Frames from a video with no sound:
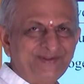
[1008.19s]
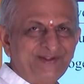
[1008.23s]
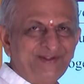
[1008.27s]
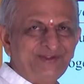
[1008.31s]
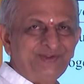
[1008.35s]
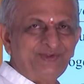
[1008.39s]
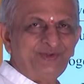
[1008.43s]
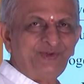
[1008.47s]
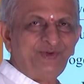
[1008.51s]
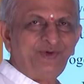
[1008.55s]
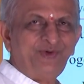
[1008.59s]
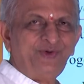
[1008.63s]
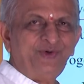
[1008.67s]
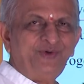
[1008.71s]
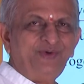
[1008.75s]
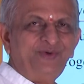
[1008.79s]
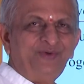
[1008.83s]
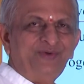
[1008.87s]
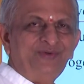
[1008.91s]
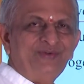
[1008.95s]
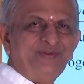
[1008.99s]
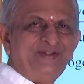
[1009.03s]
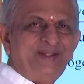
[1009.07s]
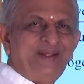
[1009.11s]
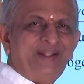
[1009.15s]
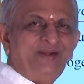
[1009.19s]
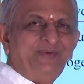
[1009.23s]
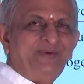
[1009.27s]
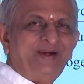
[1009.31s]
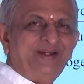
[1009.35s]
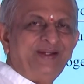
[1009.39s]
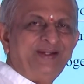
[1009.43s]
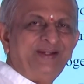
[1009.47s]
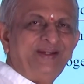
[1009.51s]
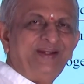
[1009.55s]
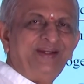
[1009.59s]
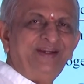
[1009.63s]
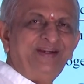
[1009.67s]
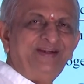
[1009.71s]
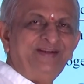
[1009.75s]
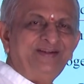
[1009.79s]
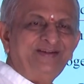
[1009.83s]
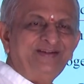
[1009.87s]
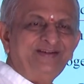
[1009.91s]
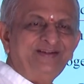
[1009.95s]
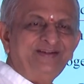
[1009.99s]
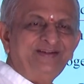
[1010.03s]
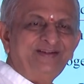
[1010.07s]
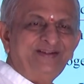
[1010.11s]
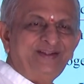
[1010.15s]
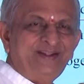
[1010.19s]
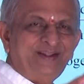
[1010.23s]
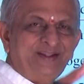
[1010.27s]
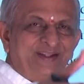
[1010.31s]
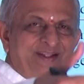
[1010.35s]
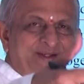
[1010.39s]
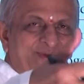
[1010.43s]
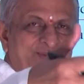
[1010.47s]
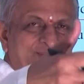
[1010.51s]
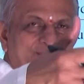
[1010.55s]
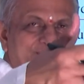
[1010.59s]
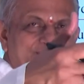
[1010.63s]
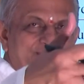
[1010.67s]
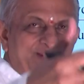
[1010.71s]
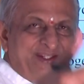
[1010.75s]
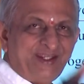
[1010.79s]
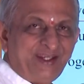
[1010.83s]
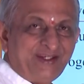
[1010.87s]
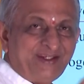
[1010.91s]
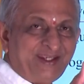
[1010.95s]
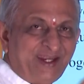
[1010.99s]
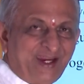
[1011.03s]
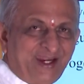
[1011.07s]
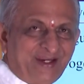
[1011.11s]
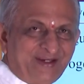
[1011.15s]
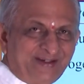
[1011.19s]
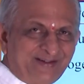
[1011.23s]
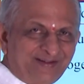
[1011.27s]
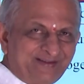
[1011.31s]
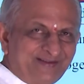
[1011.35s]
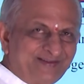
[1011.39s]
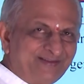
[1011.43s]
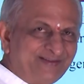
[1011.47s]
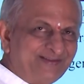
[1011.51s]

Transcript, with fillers: So there what he did, he gave shake hand.